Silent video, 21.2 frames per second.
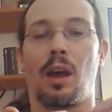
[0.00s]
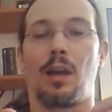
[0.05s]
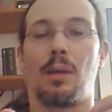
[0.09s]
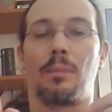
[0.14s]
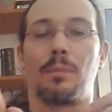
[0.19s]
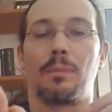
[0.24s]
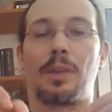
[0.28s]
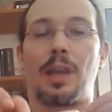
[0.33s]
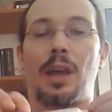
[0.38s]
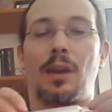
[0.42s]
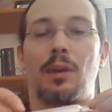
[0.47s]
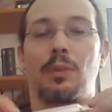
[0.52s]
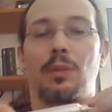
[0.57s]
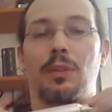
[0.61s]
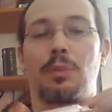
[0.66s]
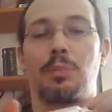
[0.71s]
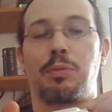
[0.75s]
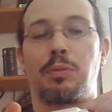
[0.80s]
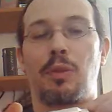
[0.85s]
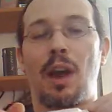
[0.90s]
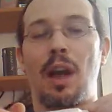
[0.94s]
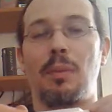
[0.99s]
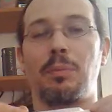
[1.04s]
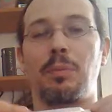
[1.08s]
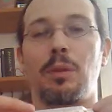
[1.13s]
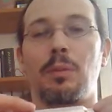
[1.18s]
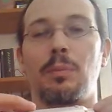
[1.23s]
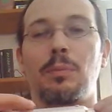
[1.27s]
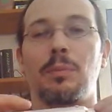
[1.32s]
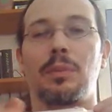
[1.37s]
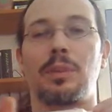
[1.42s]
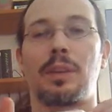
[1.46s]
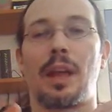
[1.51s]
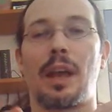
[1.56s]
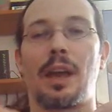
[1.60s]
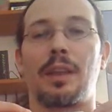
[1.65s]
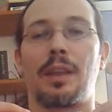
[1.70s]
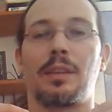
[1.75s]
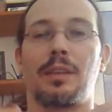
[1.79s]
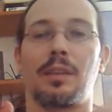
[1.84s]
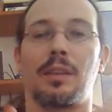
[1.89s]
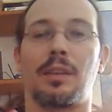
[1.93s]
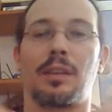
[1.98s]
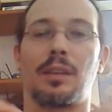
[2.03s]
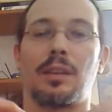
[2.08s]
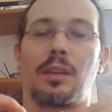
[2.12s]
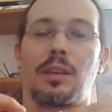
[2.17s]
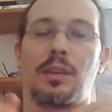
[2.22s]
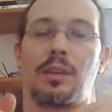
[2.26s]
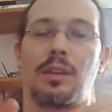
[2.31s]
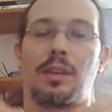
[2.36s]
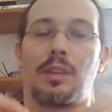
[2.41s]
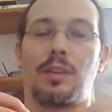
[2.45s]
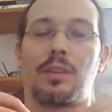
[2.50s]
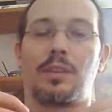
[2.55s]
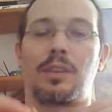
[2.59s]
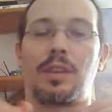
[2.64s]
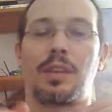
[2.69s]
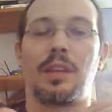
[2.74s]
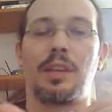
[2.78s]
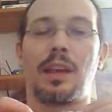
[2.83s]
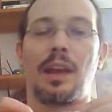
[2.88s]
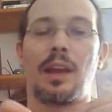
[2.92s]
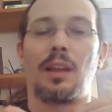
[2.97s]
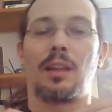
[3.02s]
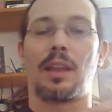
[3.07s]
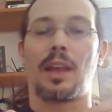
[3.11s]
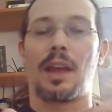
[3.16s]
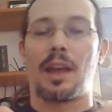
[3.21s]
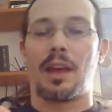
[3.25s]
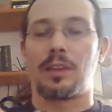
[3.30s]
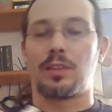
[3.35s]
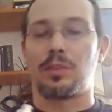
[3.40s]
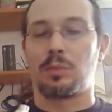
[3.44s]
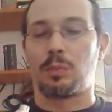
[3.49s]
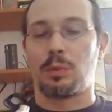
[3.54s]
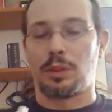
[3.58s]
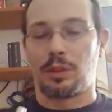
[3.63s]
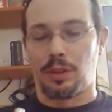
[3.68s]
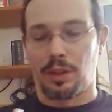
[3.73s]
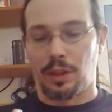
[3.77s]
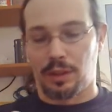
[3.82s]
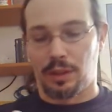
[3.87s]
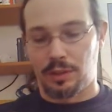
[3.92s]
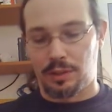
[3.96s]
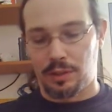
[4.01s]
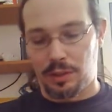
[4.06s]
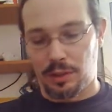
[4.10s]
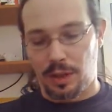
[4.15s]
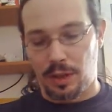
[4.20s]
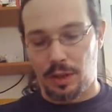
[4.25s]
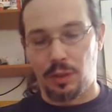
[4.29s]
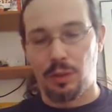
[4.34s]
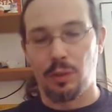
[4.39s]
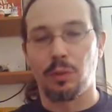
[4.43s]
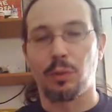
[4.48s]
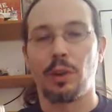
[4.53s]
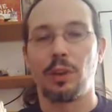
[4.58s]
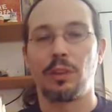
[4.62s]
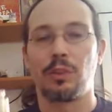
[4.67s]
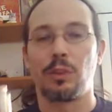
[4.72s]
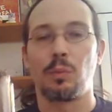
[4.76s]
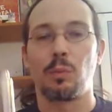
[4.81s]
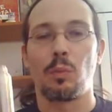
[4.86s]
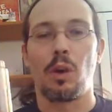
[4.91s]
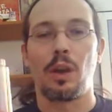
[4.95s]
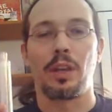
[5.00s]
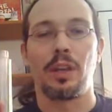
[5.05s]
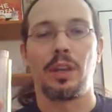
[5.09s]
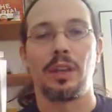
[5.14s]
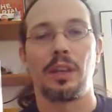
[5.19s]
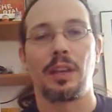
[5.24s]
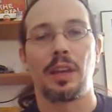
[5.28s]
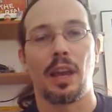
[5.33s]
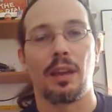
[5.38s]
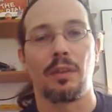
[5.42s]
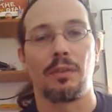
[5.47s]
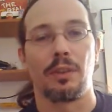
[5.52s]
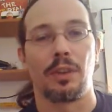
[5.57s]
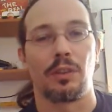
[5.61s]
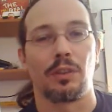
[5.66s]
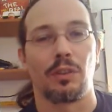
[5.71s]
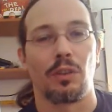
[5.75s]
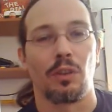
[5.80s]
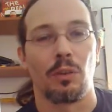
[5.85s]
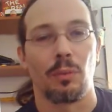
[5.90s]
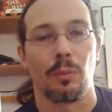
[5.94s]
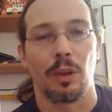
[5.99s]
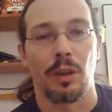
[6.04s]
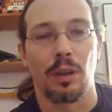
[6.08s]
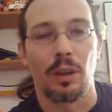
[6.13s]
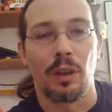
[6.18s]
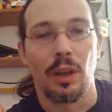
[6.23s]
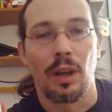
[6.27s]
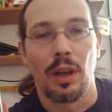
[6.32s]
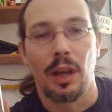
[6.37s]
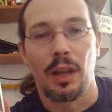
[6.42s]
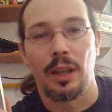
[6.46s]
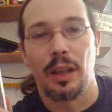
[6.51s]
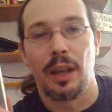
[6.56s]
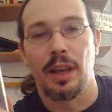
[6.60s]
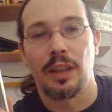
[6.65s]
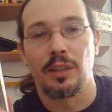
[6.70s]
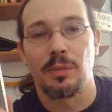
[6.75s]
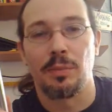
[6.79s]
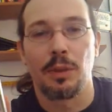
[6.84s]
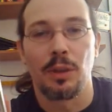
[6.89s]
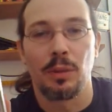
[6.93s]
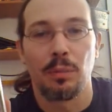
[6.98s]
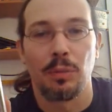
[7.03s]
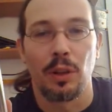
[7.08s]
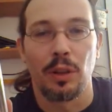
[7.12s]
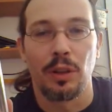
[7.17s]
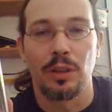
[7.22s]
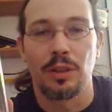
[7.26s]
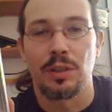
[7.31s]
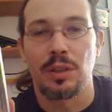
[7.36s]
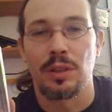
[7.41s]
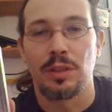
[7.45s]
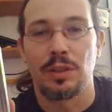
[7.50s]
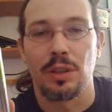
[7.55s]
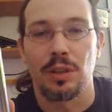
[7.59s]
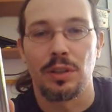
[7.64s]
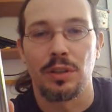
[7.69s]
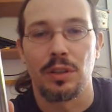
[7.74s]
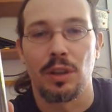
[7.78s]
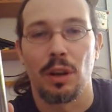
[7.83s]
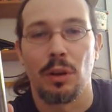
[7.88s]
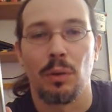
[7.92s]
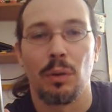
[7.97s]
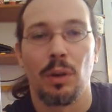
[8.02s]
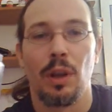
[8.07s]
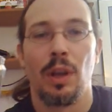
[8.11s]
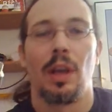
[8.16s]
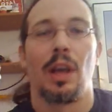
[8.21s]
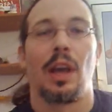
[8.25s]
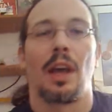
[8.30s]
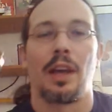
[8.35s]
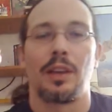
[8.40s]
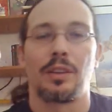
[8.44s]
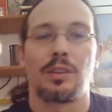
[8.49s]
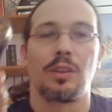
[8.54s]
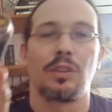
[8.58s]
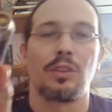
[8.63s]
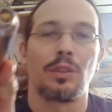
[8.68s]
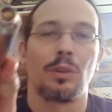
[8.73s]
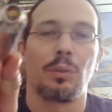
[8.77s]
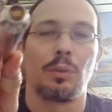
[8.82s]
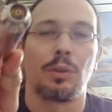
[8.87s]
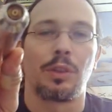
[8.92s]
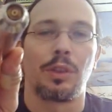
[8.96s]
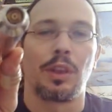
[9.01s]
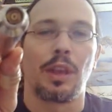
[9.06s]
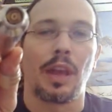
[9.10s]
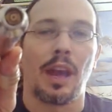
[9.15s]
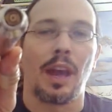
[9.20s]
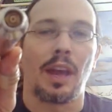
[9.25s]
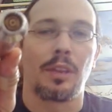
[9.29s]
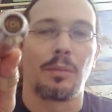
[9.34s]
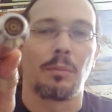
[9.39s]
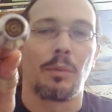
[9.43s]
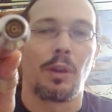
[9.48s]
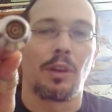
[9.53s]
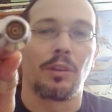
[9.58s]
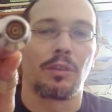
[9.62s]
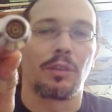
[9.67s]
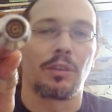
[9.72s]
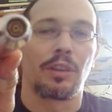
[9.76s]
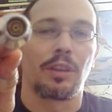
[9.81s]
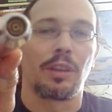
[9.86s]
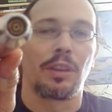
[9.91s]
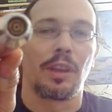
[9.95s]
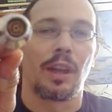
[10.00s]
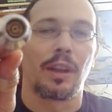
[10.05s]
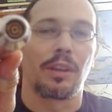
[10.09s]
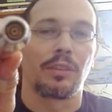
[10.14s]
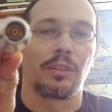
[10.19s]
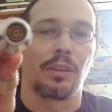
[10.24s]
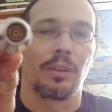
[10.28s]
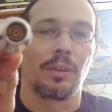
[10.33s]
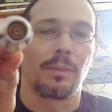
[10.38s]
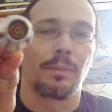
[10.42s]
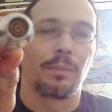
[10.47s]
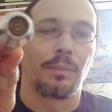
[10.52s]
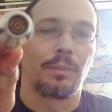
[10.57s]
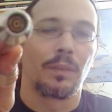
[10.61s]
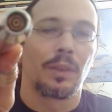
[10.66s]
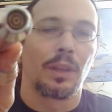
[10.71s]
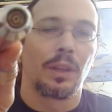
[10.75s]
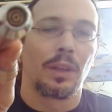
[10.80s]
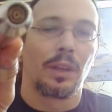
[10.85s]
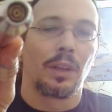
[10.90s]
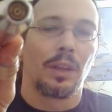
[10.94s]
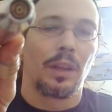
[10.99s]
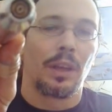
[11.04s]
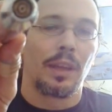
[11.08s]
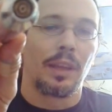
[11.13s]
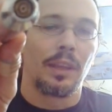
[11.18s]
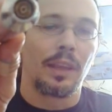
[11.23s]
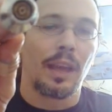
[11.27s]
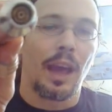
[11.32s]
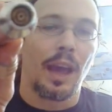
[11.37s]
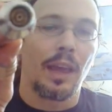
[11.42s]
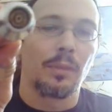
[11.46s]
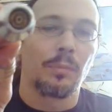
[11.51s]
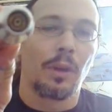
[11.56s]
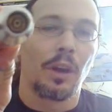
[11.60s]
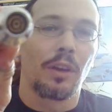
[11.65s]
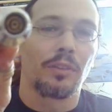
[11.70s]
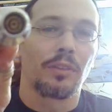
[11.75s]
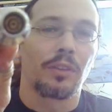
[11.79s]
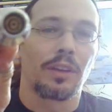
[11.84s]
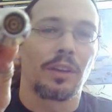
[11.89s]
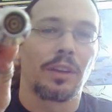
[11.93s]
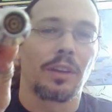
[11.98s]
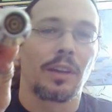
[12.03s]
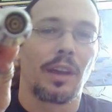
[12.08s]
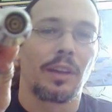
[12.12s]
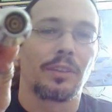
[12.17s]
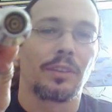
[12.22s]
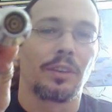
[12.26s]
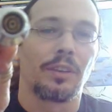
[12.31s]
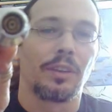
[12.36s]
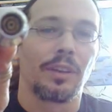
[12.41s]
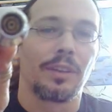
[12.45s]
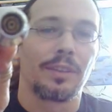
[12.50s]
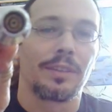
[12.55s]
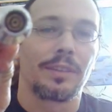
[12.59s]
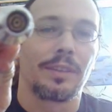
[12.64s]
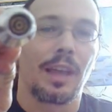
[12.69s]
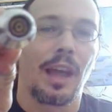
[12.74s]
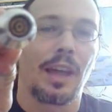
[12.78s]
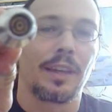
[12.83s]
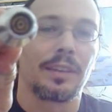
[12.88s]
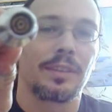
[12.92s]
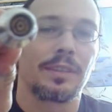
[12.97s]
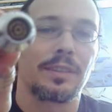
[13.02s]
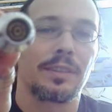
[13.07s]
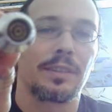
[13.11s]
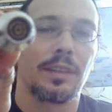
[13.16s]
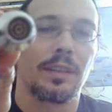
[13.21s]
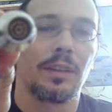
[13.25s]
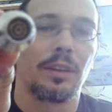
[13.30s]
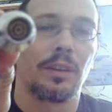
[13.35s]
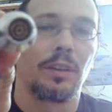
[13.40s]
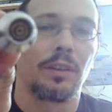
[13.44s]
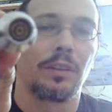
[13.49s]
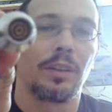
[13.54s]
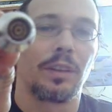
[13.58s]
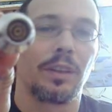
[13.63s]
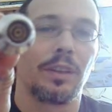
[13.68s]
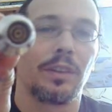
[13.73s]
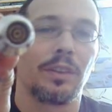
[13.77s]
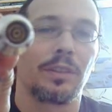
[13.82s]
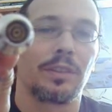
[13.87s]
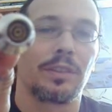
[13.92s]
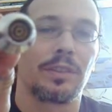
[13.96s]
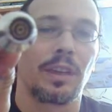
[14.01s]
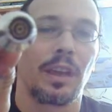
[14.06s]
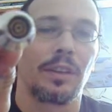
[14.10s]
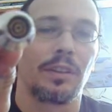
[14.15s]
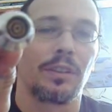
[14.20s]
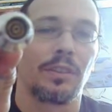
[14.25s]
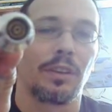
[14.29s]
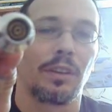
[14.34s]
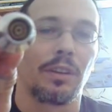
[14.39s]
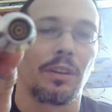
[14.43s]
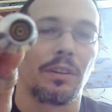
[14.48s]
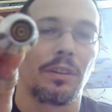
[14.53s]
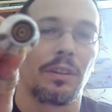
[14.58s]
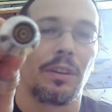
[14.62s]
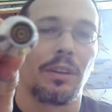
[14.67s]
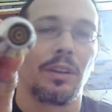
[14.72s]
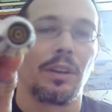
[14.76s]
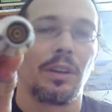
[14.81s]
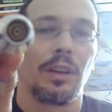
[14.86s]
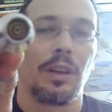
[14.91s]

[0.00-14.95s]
Now, the problem that TL has with this, and the reason why he gave this to me and asked me to bring this to Cisco, has to do with the atomizer connector. The atomizer connector is not sealed in the center.